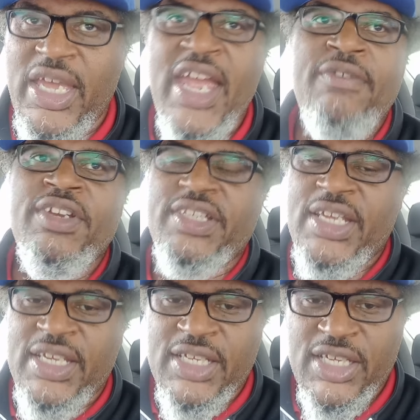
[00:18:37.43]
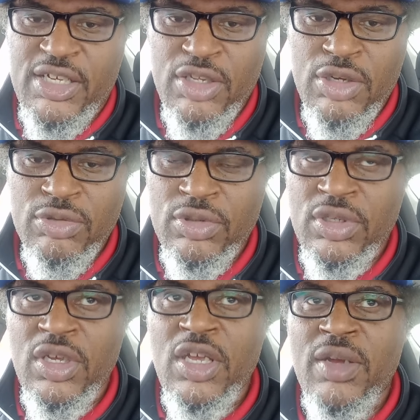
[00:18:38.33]
everything,
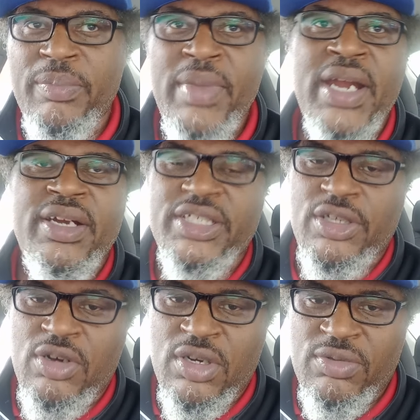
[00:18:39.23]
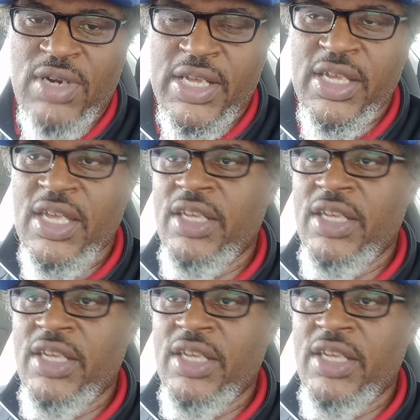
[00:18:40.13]
including marriage going right.